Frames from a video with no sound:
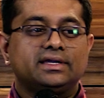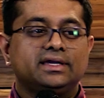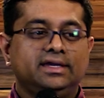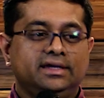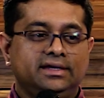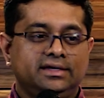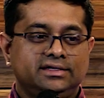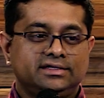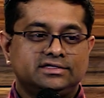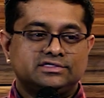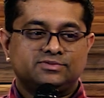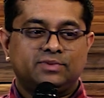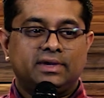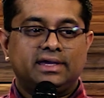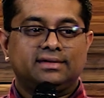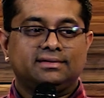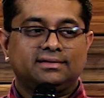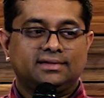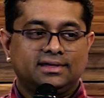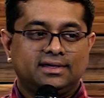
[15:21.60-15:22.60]
here is
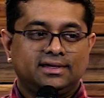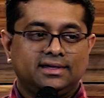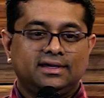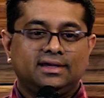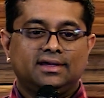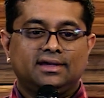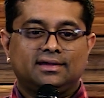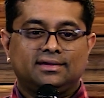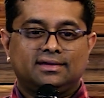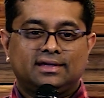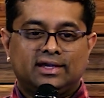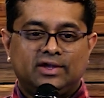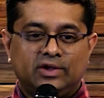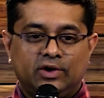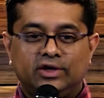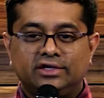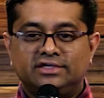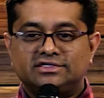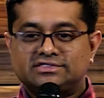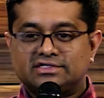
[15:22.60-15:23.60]
when
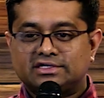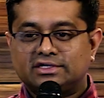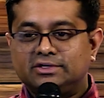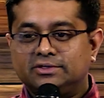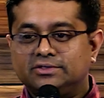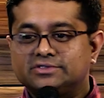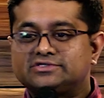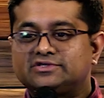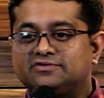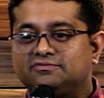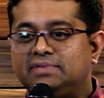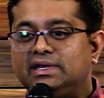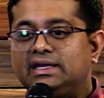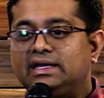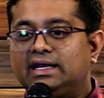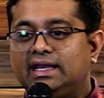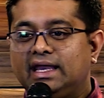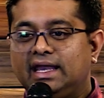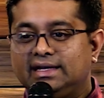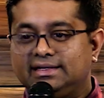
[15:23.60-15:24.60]
God is accused of
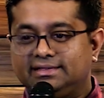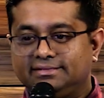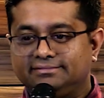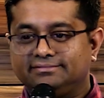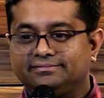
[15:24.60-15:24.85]
being late.